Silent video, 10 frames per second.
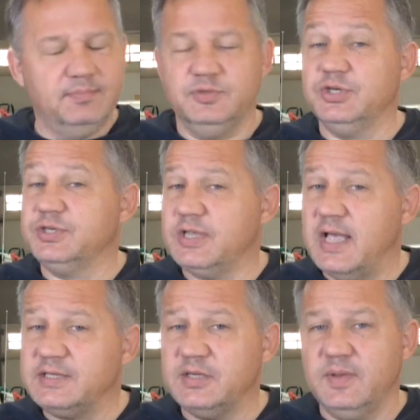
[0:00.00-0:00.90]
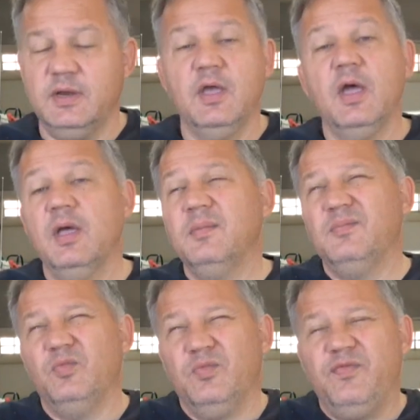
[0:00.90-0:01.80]
just estimate,
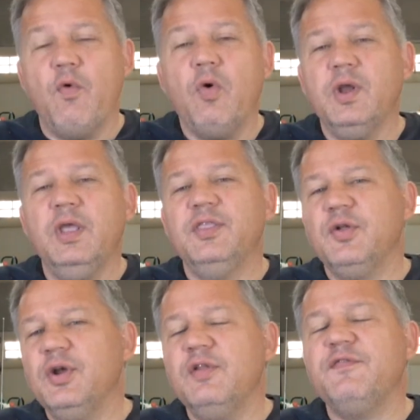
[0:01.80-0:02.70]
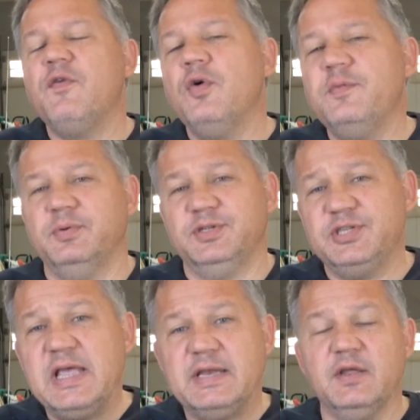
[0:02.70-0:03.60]
30 to
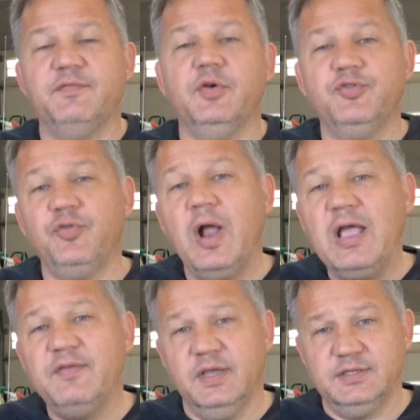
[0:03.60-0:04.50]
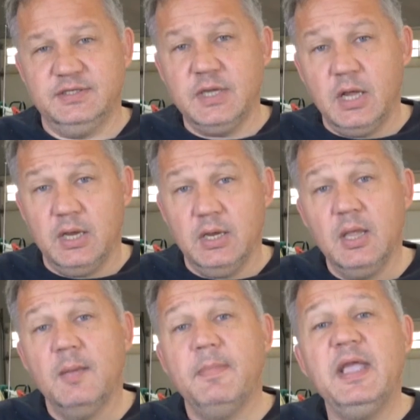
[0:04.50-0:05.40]
40% of your driving is done
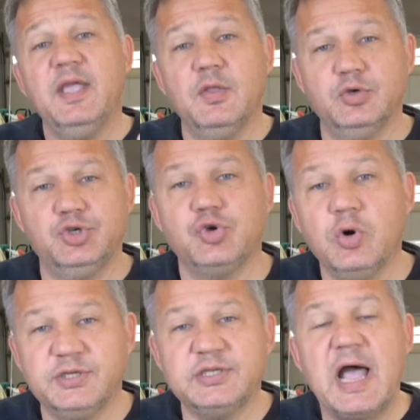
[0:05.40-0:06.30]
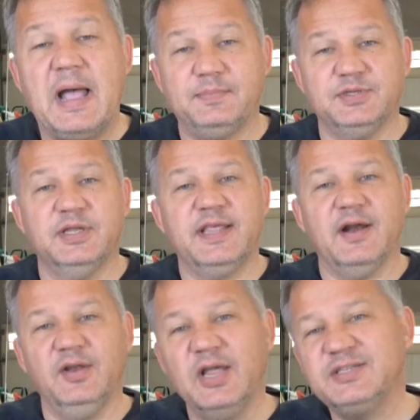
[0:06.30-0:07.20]
making those short stops that
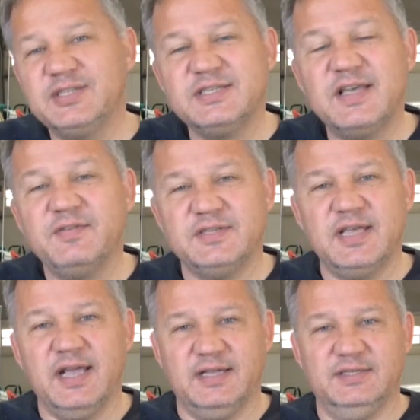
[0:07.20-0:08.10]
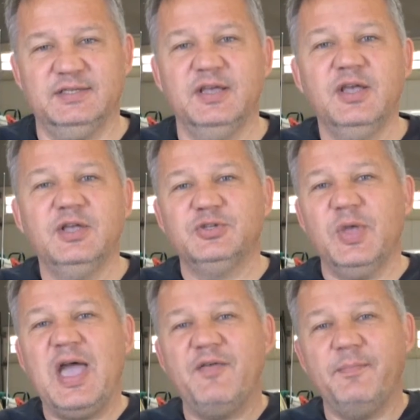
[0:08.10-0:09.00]
are less than 7 seconds. So
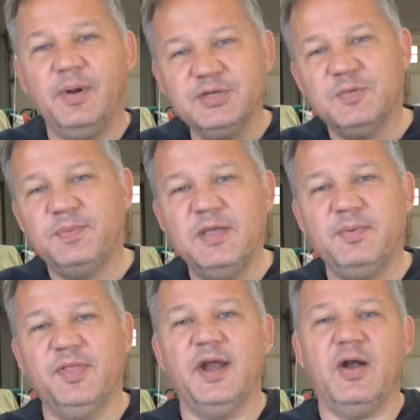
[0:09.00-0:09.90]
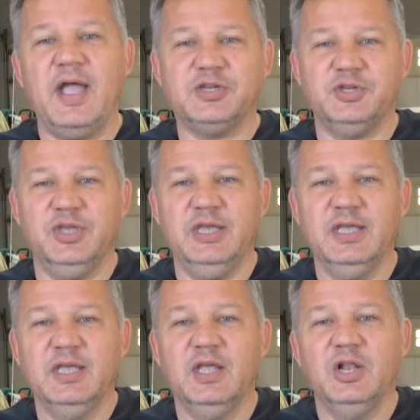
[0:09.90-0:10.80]
you have a bunch of people that are actually
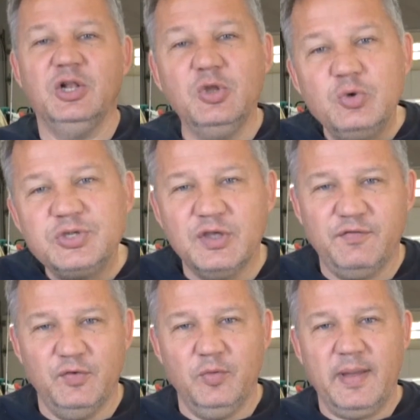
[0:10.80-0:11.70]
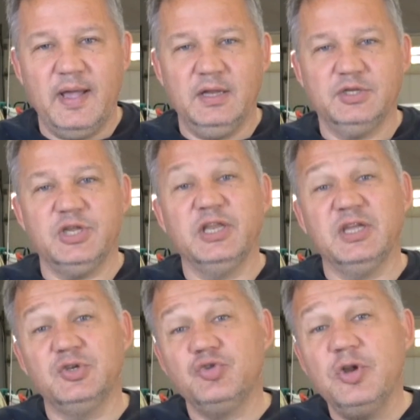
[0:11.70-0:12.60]
losing fuel mileage and
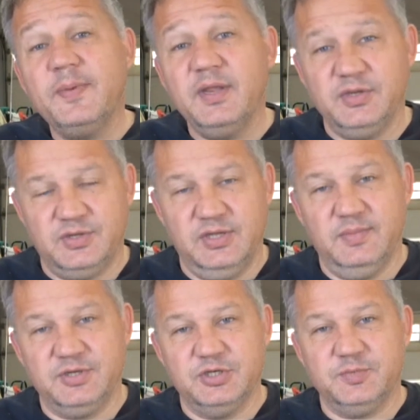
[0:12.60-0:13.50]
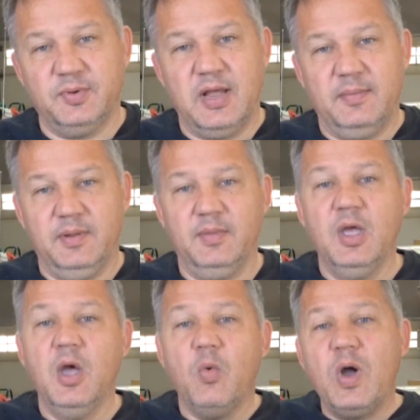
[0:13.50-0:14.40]
contributing to the emissions problem,
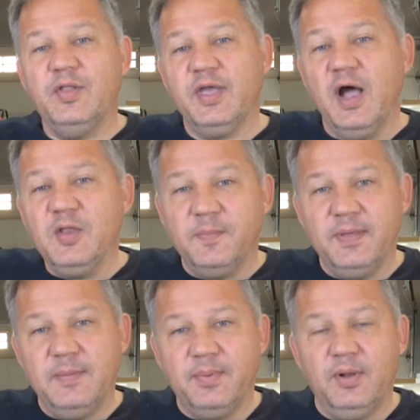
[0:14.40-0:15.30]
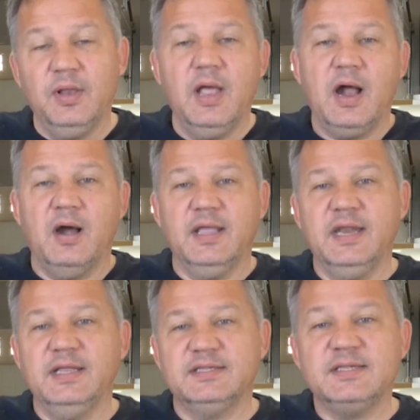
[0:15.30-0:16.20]
while the other people are
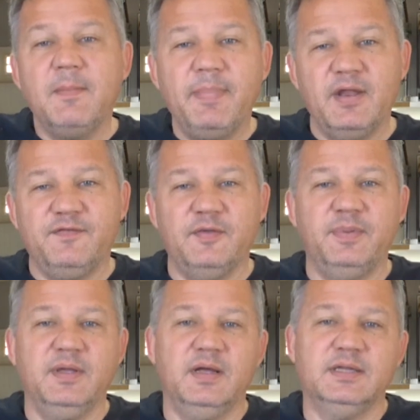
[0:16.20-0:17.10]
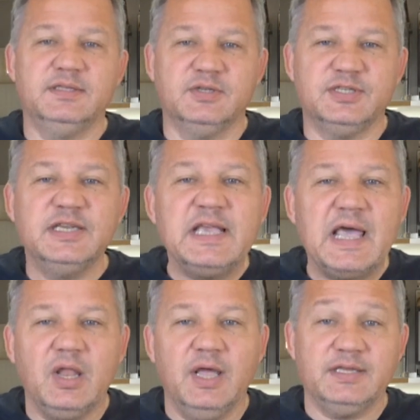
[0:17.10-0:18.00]
getting some benefit because they're sitting
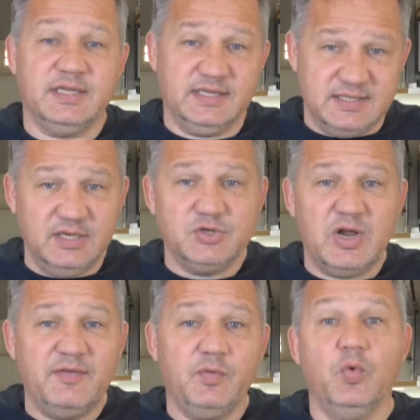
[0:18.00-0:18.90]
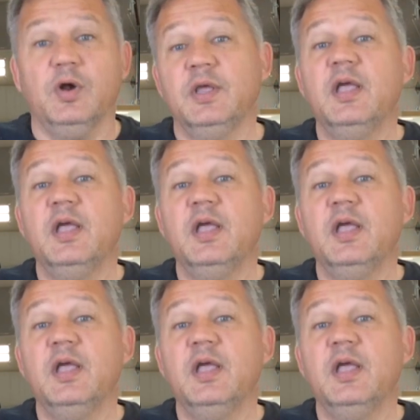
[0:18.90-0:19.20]
at lights like city driving, where